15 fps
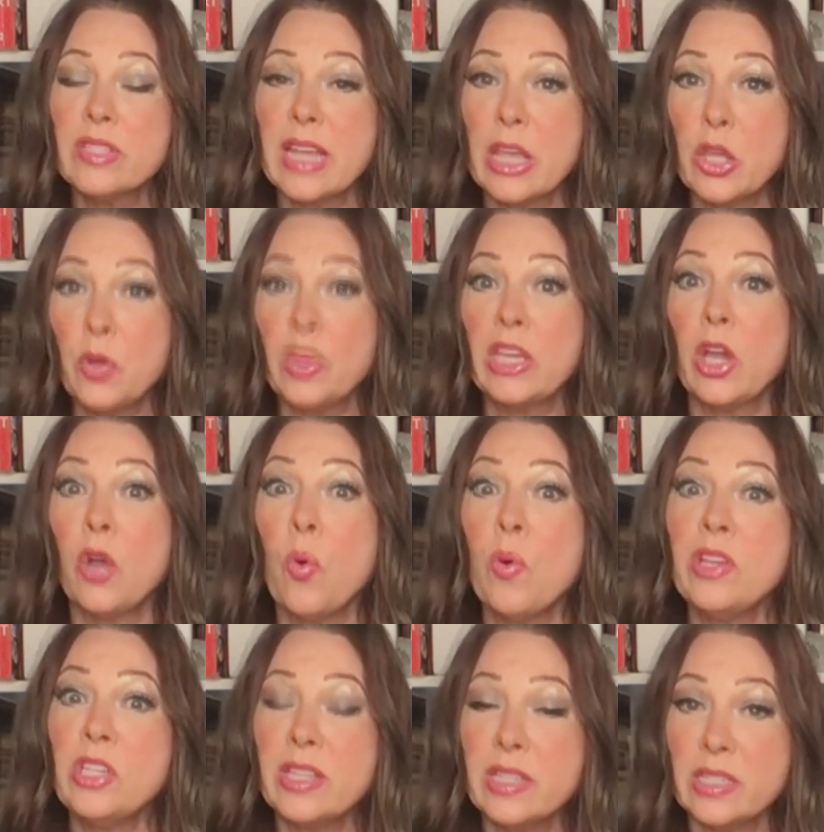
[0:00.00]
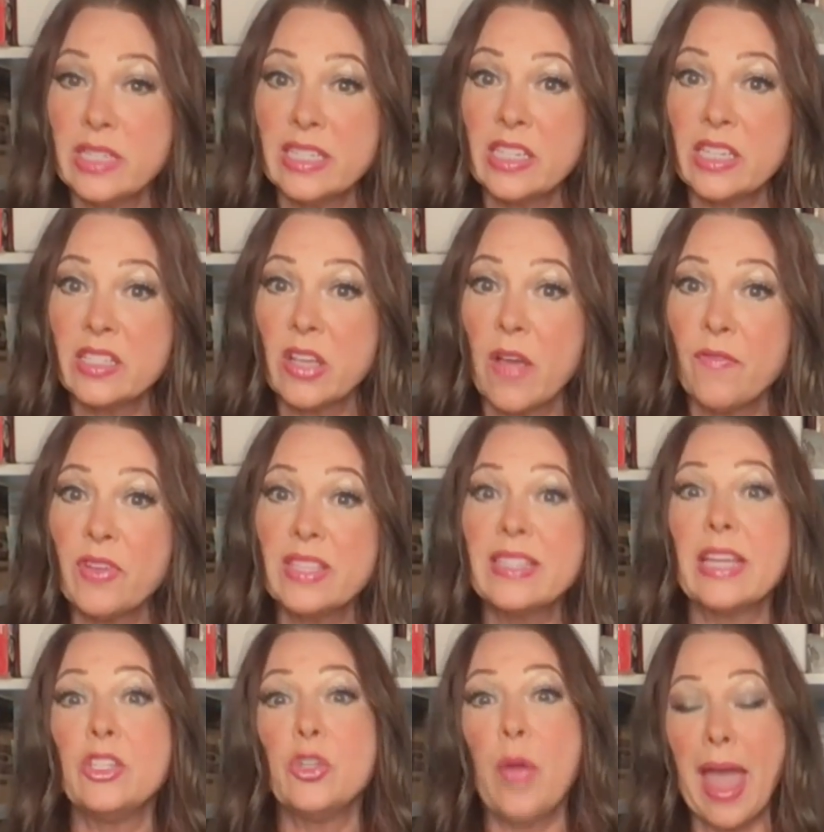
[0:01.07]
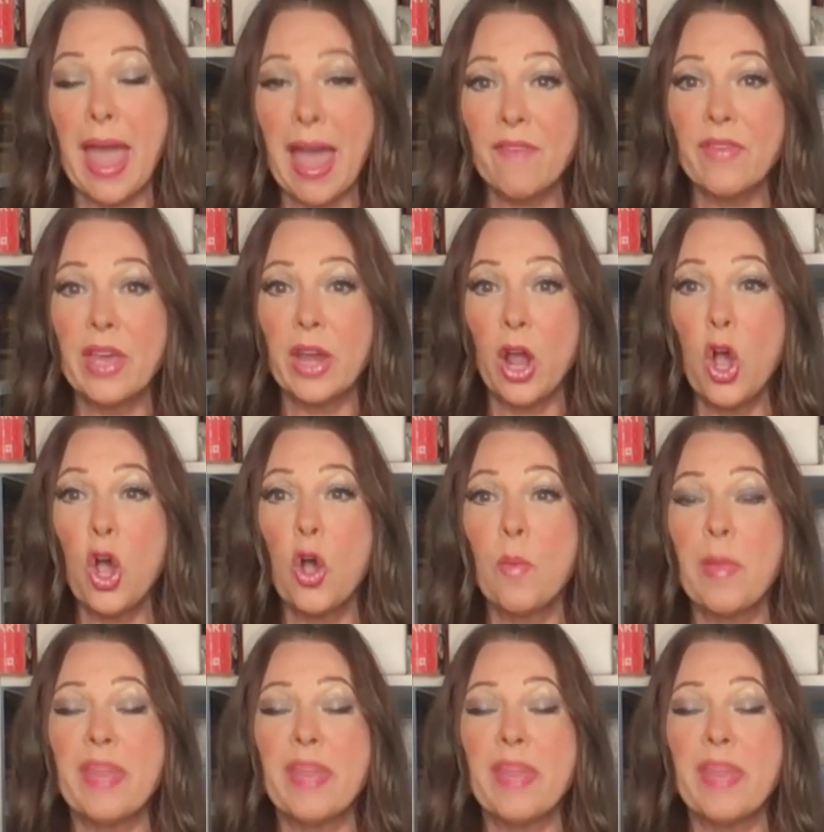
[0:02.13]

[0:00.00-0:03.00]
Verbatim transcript: that you would go into the dentist's office that you have at home.